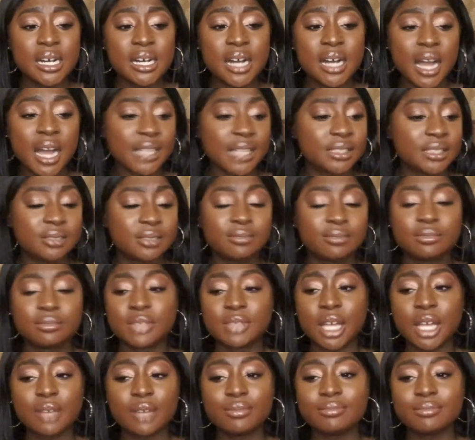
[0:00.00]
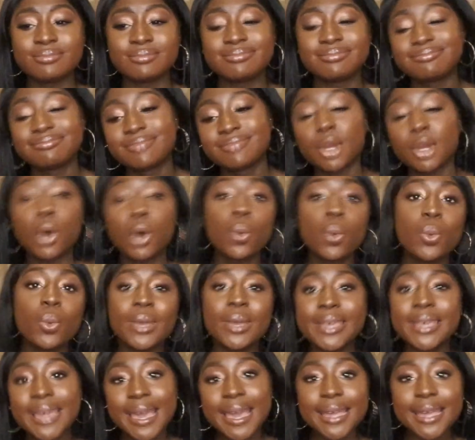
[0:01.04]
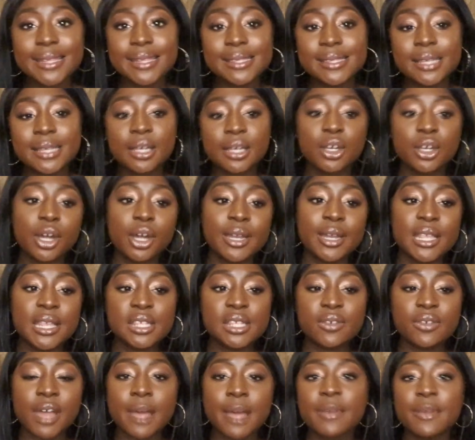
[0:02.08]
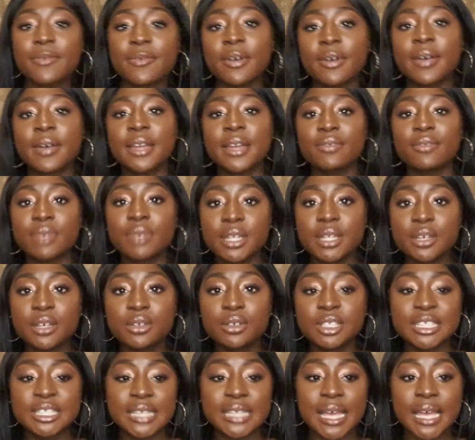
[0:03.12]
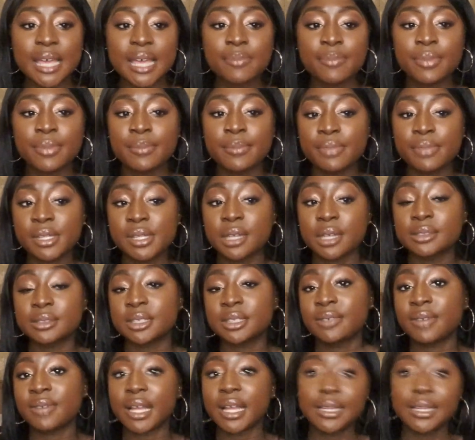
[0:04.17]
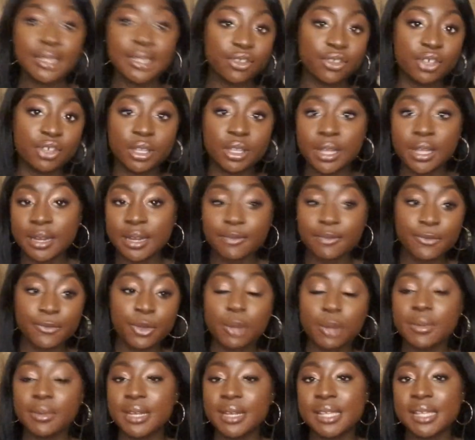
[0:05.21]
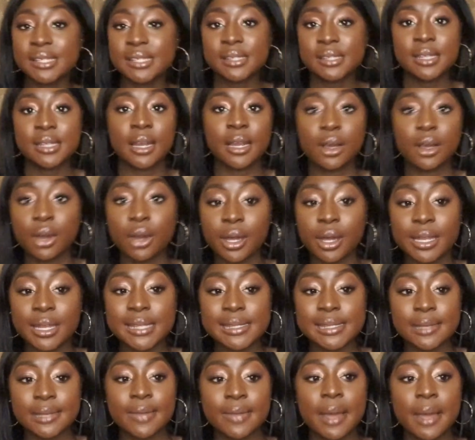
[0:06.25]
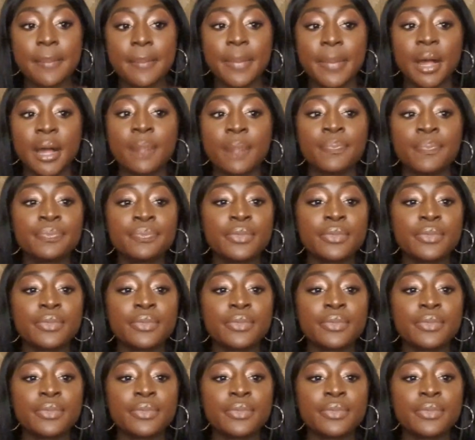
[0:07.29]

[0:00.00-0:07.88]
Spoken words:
I don't, on weekends I can go on Instagram if I've had a really good day, been productive, like literally done everything on my list, then I can go on Instagram. But